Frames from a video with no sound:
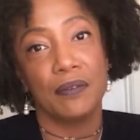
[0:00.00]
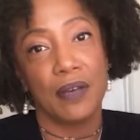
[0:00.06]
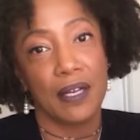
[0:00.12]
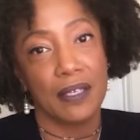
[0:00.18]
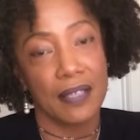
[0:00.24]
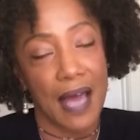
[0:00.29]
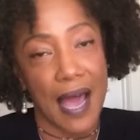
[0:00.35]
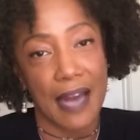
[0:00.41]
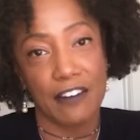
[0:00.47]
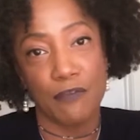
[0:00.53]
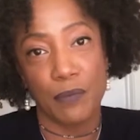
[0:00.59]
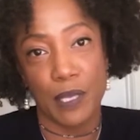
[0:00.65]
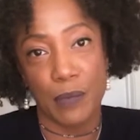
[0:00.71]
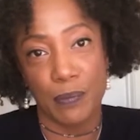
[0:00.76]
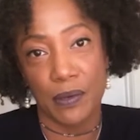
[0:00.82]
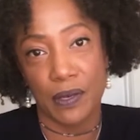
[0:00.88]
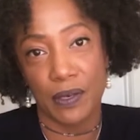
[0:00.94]
A lot of
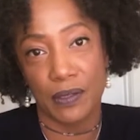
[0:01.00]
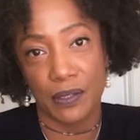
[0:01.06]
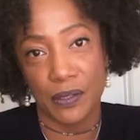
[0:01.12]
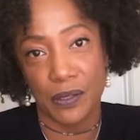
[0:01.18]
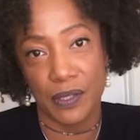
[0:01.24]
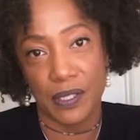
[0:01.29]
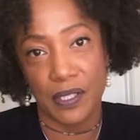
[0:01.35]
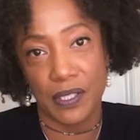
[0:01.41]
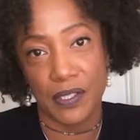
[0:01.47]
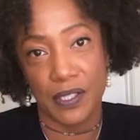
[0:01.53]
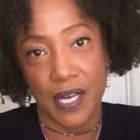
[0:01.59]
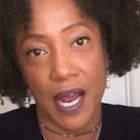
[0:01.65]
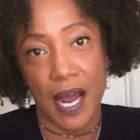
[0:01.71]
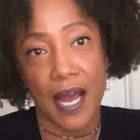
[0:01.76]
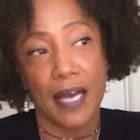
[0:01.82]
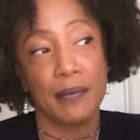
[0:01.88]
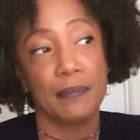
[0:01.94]
people are losing their
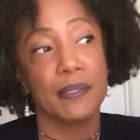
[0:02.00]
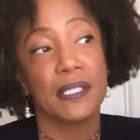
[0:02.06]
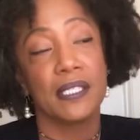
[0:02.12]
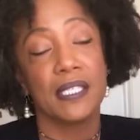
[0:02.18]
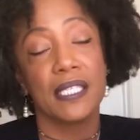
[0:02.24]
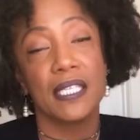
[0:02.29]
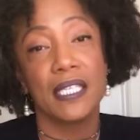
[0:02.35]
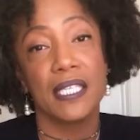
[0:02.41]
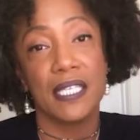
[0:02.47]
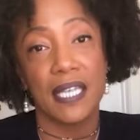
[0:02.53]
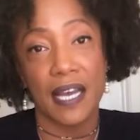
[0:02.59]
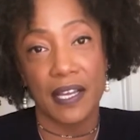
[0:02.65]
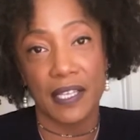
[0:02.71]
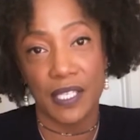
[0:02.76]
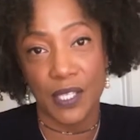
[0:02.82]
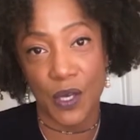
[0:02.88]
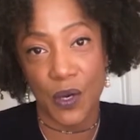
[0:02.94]
jobs. The
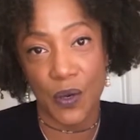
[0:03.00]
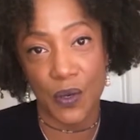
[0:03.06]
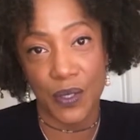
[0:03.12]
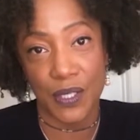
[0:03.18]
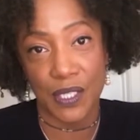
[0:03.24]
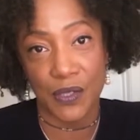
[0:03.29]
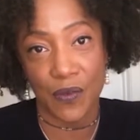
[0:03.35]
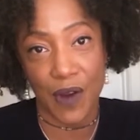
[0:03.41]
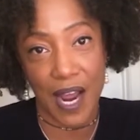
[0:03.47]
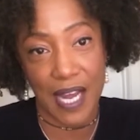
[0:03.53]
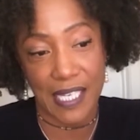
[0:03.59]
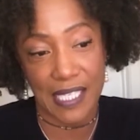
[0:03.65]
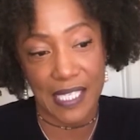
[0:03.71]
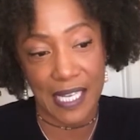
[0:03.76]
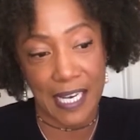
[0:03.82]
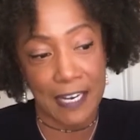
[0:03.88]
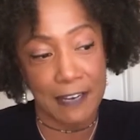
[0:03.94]
death toll is
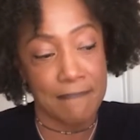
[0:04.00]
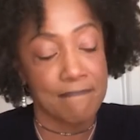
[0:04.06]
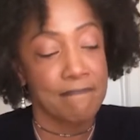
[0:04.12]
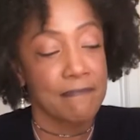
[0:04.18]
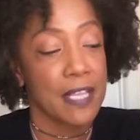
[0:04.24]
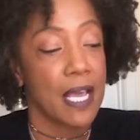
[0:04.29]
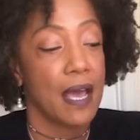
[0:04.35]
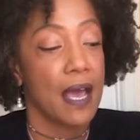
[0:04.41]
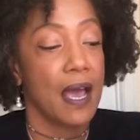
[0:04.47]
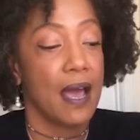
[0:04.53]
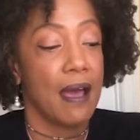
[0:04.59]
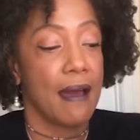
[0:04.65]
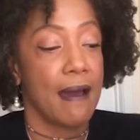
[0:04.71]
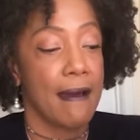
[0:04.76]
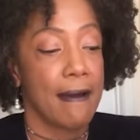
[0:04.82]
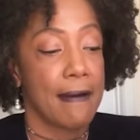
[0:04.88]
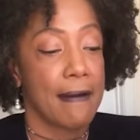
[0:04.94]
rising.
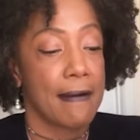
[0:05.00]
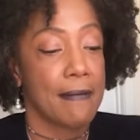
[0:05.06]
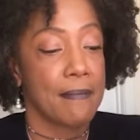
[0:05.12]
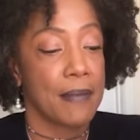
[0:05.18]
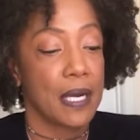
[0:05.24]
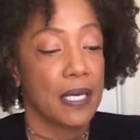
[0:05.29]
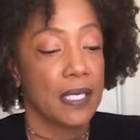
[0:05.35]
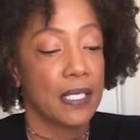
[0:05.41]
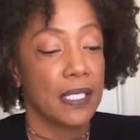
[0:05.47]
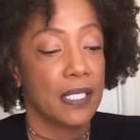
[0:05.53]
And